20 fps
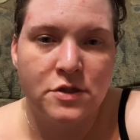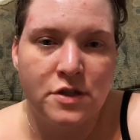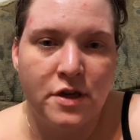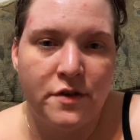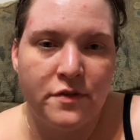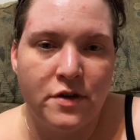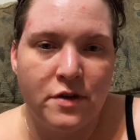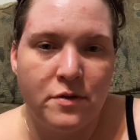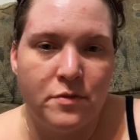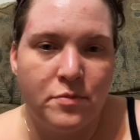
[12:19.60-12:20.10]
Do
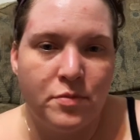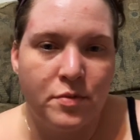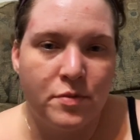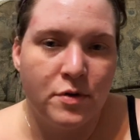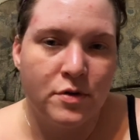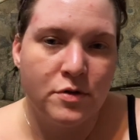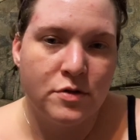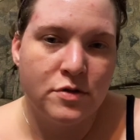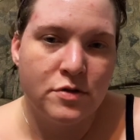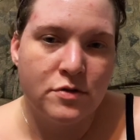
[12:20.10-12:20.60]
you have any
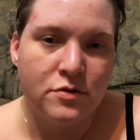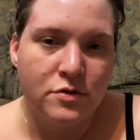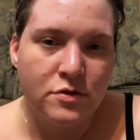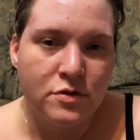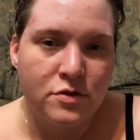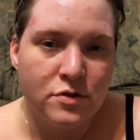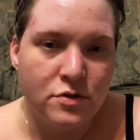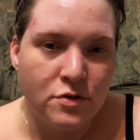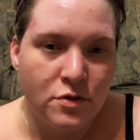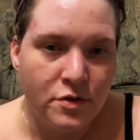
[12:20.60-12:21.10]

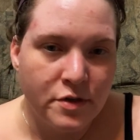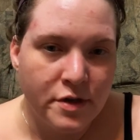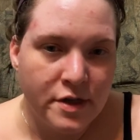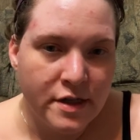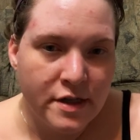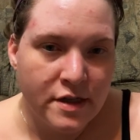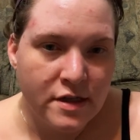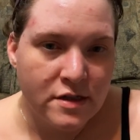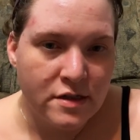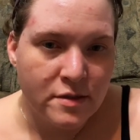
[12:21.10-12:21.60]
personal
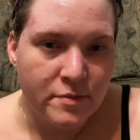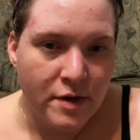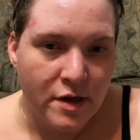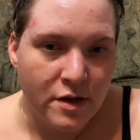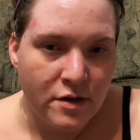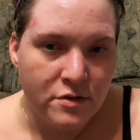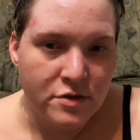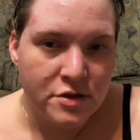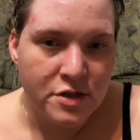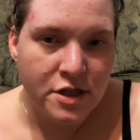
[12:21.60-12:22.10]
stories
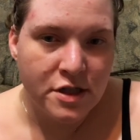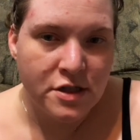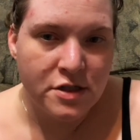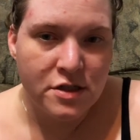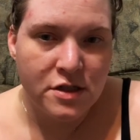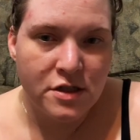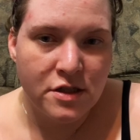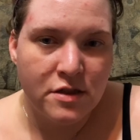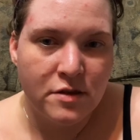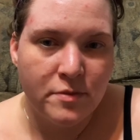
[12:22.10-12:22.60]
about
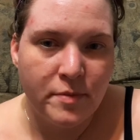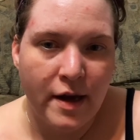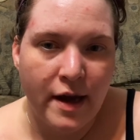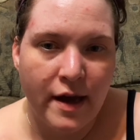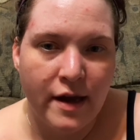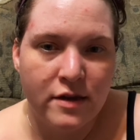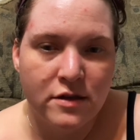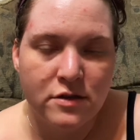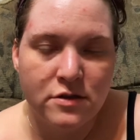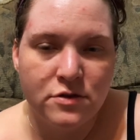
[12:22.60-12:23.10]
changing the
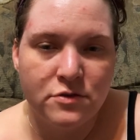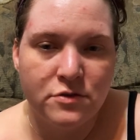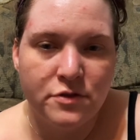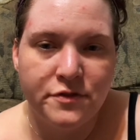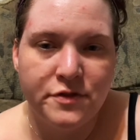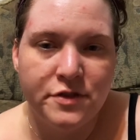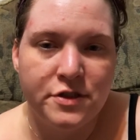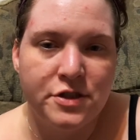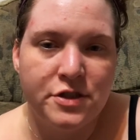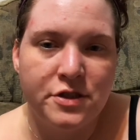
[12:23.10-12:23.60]
past
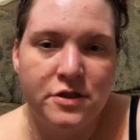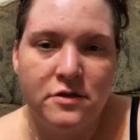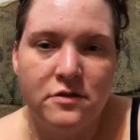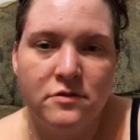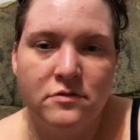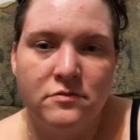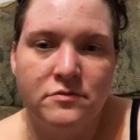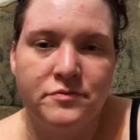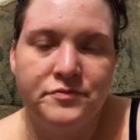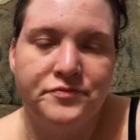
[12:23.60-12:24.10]

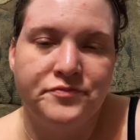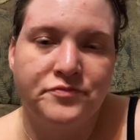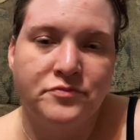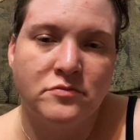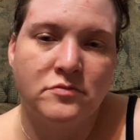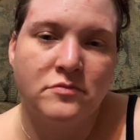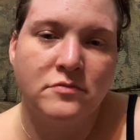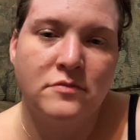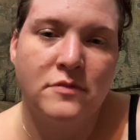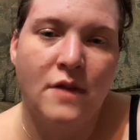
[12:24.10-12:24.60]
revision?
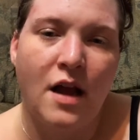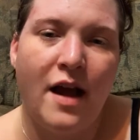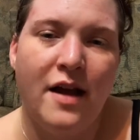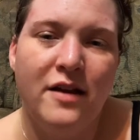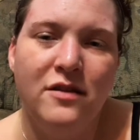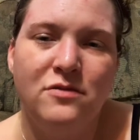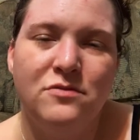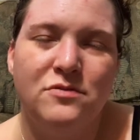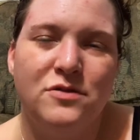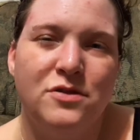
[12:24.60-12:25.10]

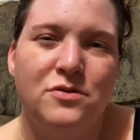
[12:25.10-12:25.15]
I